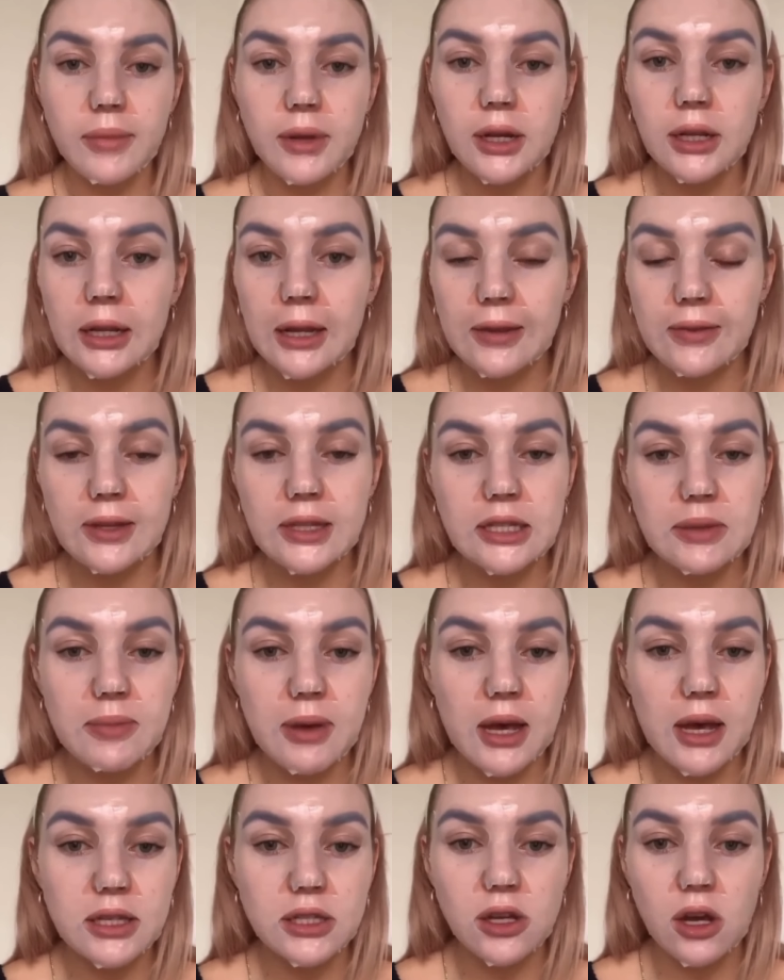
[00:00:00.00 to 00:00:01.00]
gonna leave this
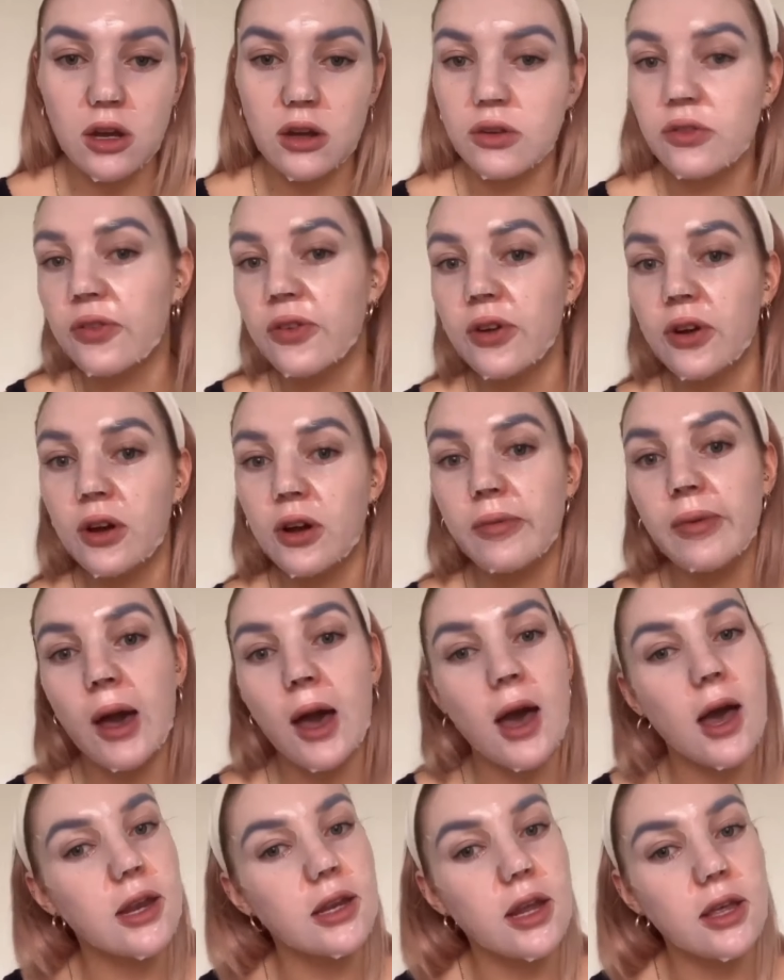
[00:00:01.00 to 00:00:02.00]
mask on for
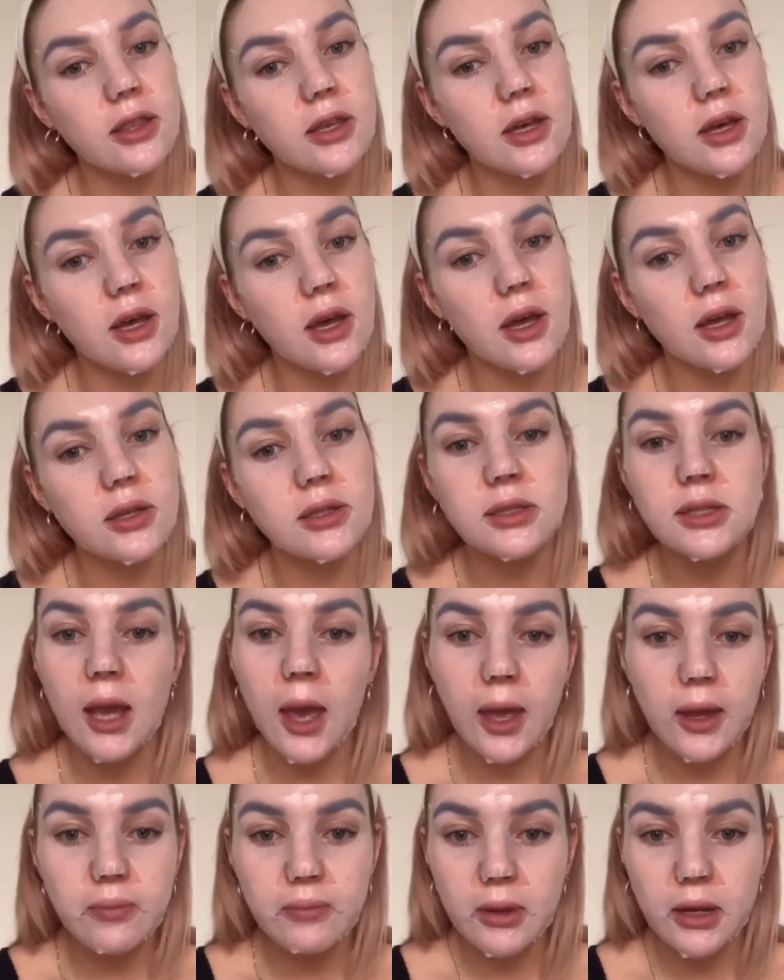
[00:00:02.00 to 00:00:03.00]
about another
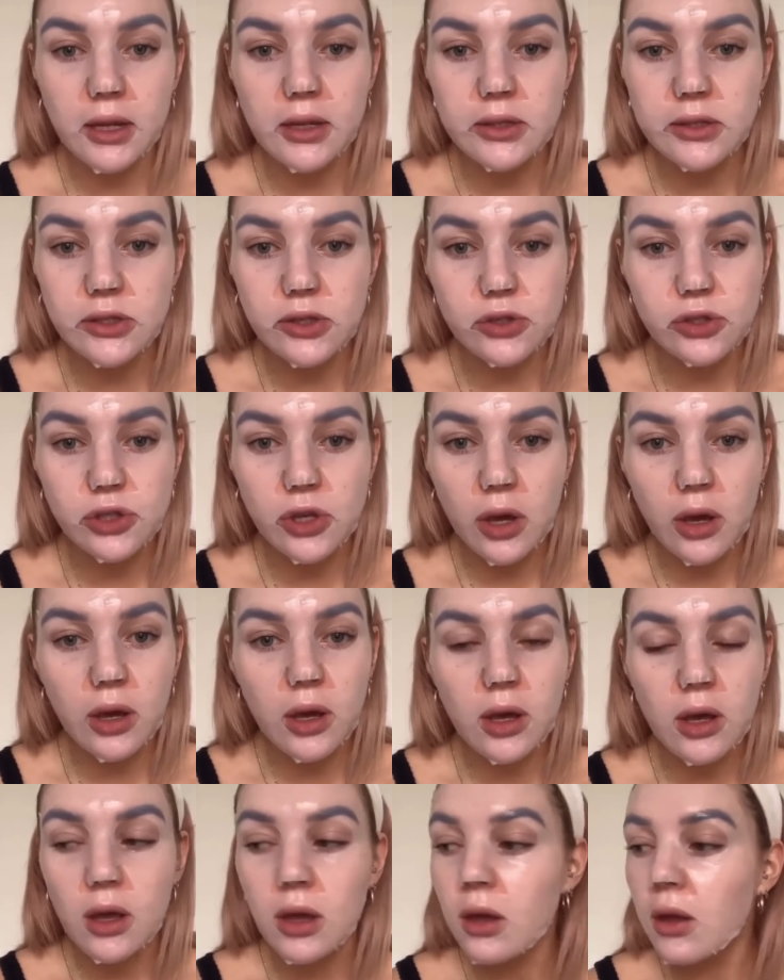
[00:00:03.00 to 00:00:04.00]
10 minutes or
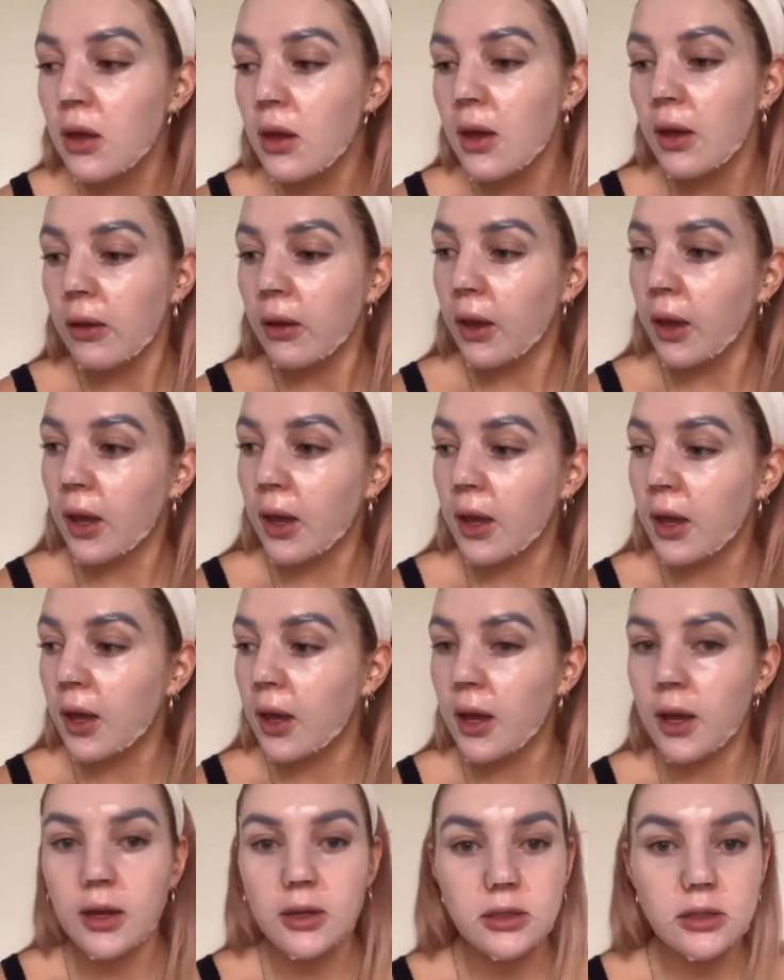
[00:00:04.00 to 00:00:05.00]
so
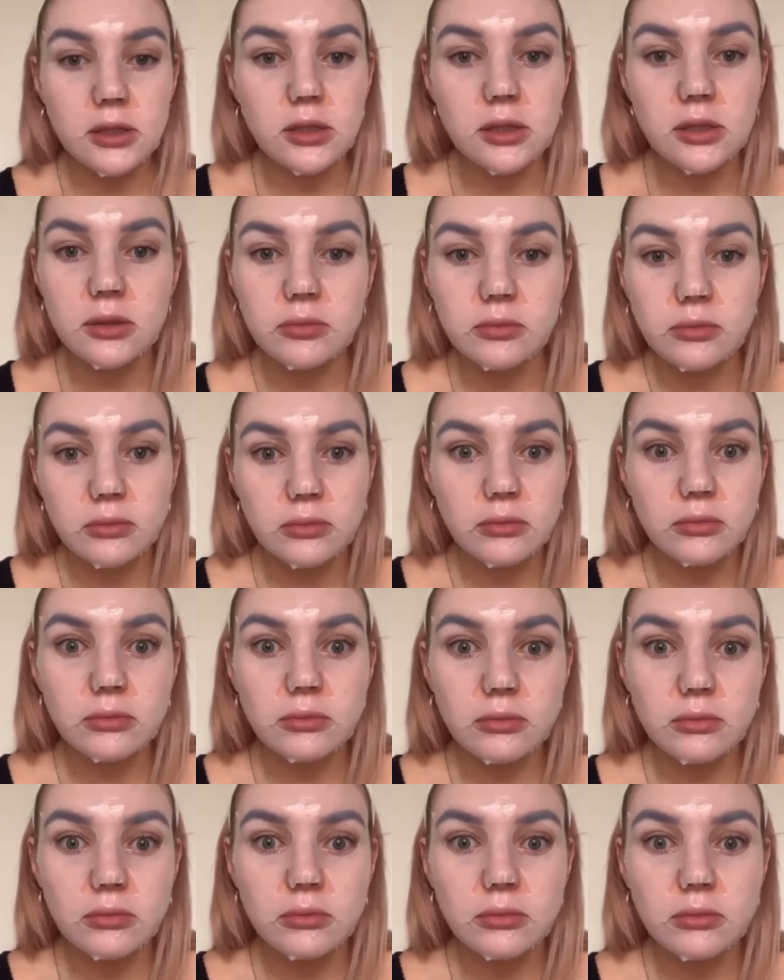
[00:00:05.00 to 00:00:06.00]
and
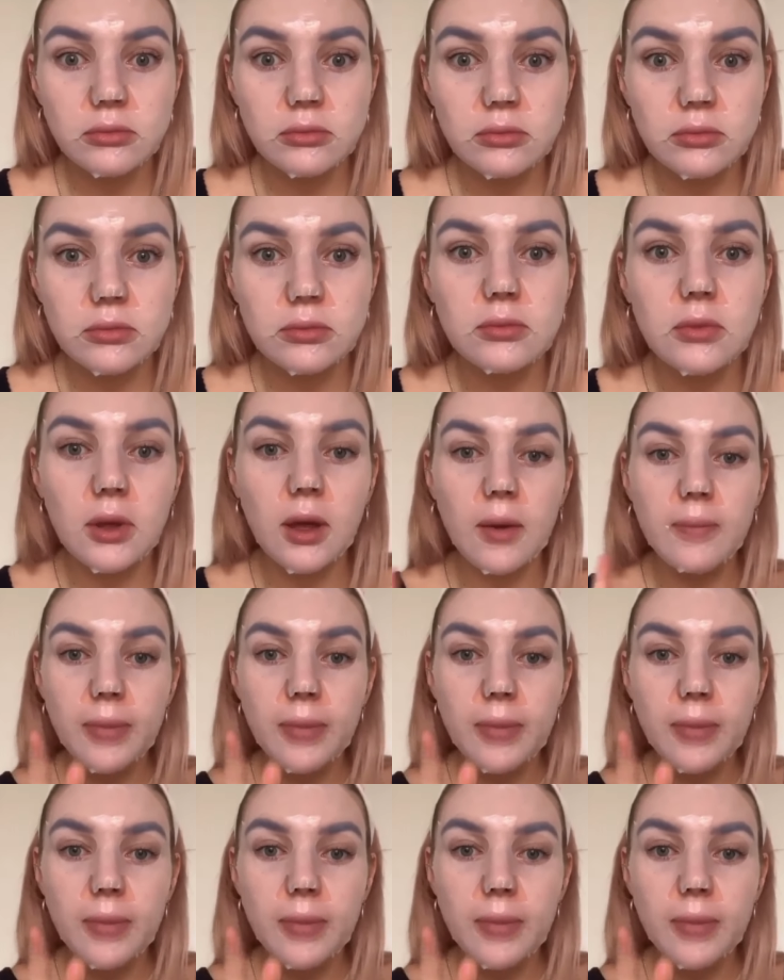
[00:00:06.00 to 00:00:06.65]
come